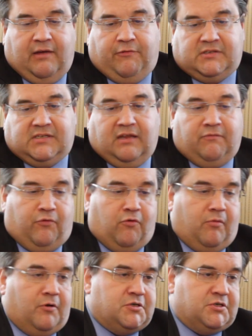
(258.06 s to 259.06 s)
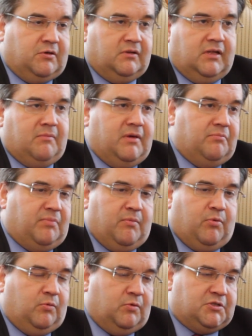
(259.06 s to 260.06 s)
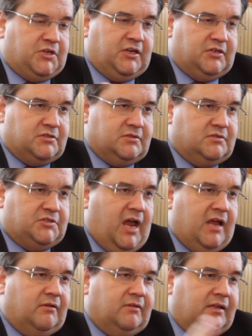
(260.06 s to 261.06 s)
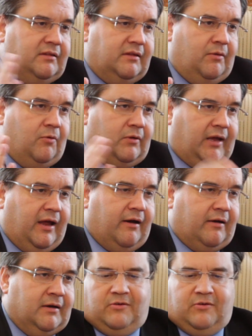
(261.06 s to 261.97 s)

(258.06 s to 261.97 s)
If it's an infomercial, I mean, people will change channel and they won't care.